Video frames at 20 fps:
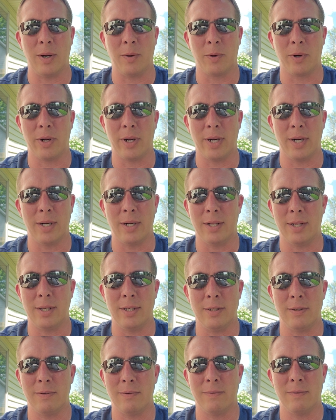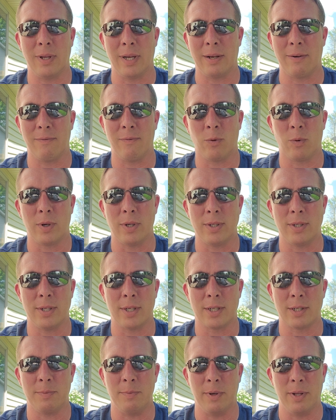where you're getting these like
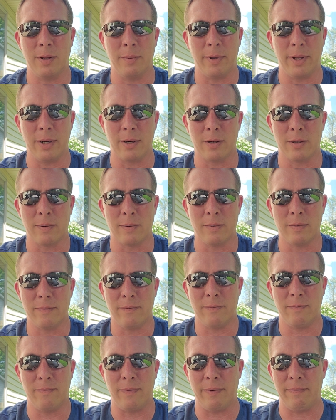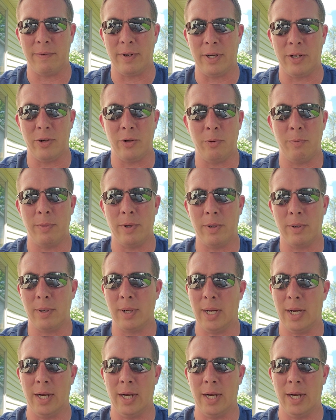46 millimeter, 52